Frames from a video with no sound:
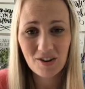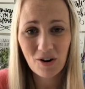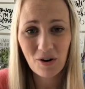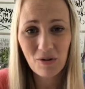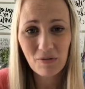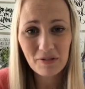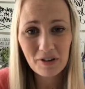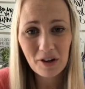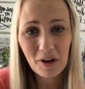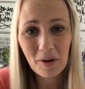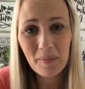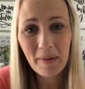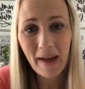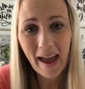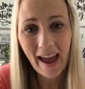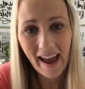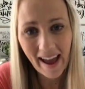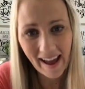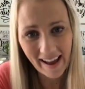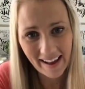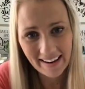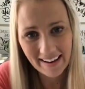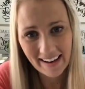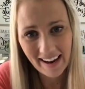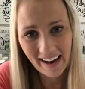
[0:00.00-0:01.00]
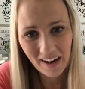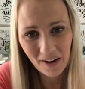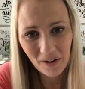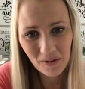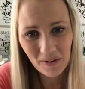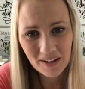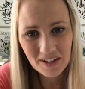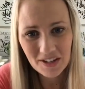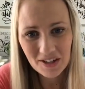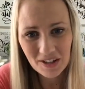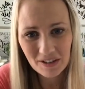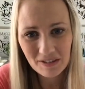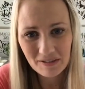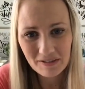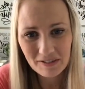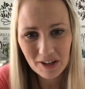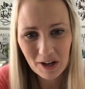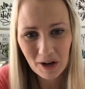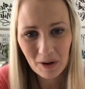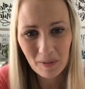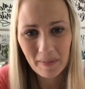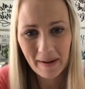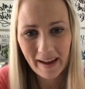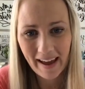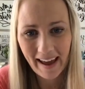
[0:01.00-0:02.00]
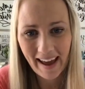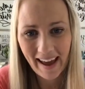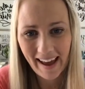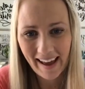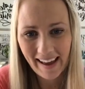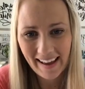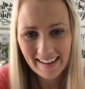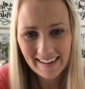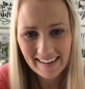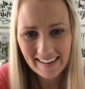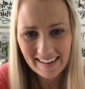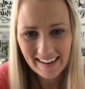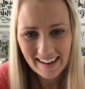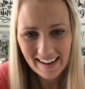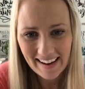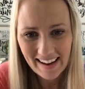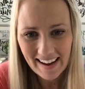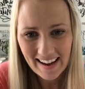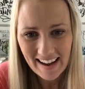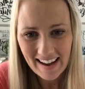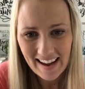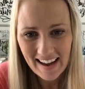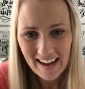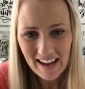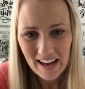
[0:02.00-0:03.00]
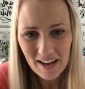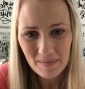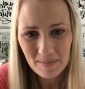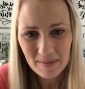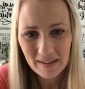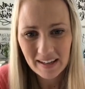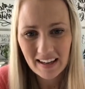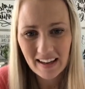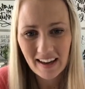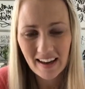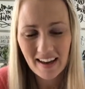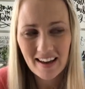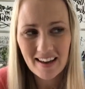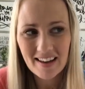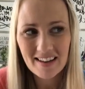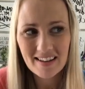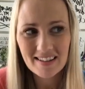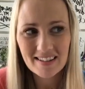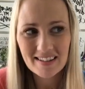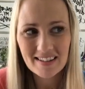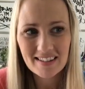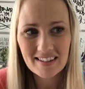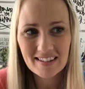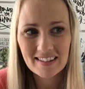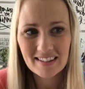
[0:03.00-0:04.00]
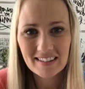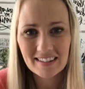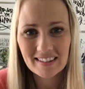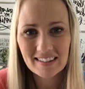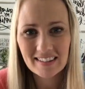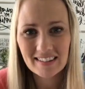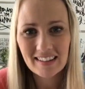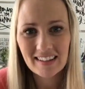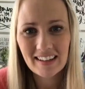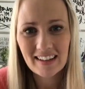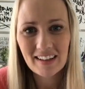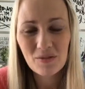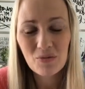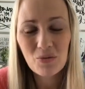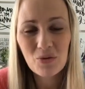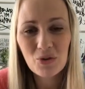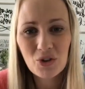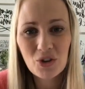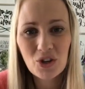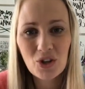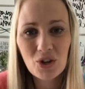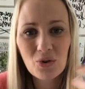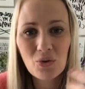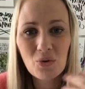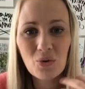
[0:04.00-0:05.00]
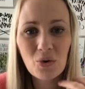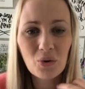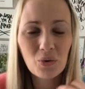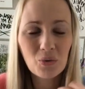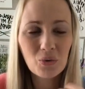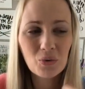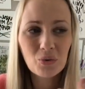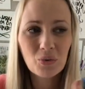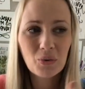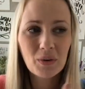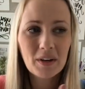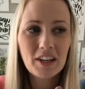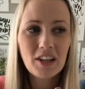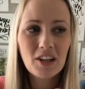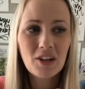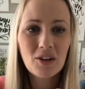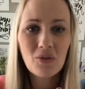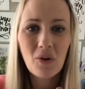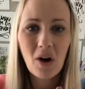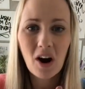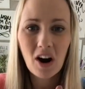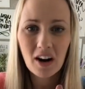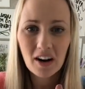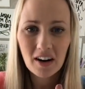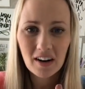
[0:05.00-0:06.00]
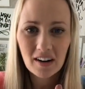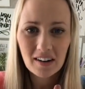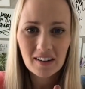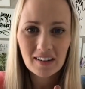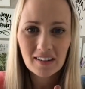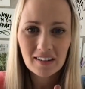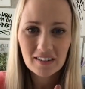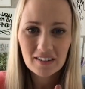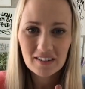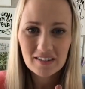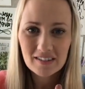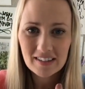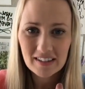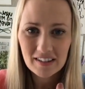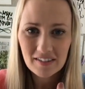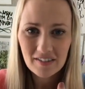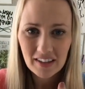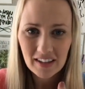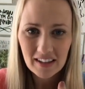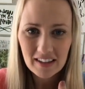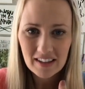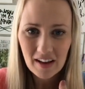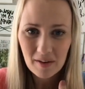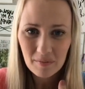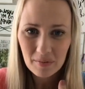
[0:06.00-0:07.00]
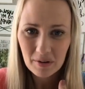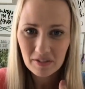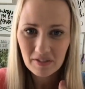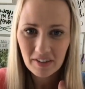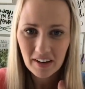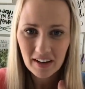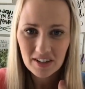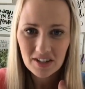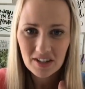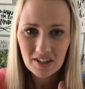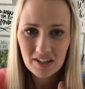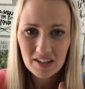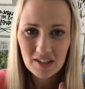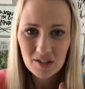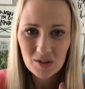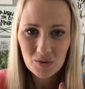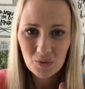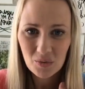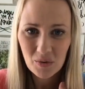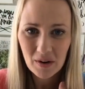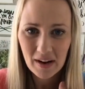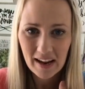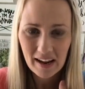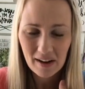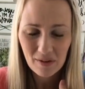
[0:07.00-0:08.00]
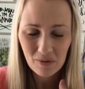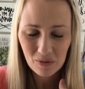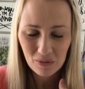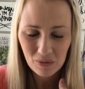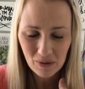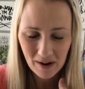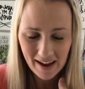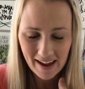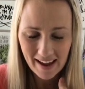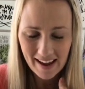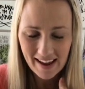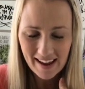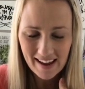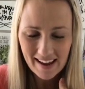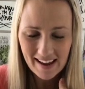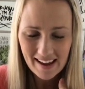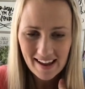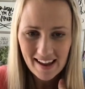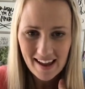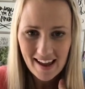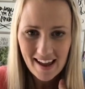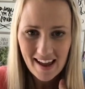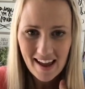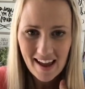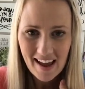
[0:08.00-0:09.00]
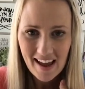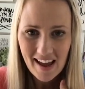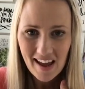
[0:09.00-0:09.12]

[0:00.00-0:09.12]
don't feel bad. I don't want you to feel bad, because when you are living in that perfectionist way,